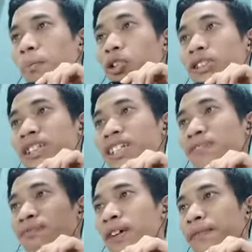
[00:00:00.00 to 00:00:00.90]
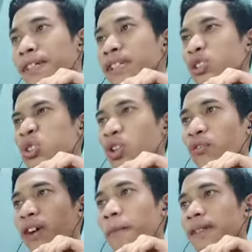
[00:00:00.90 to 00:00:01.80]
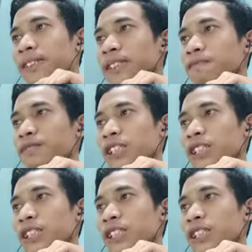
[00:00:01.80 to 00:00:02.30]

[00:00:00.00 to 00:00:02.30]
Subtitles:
Polishing involves the use of abrasive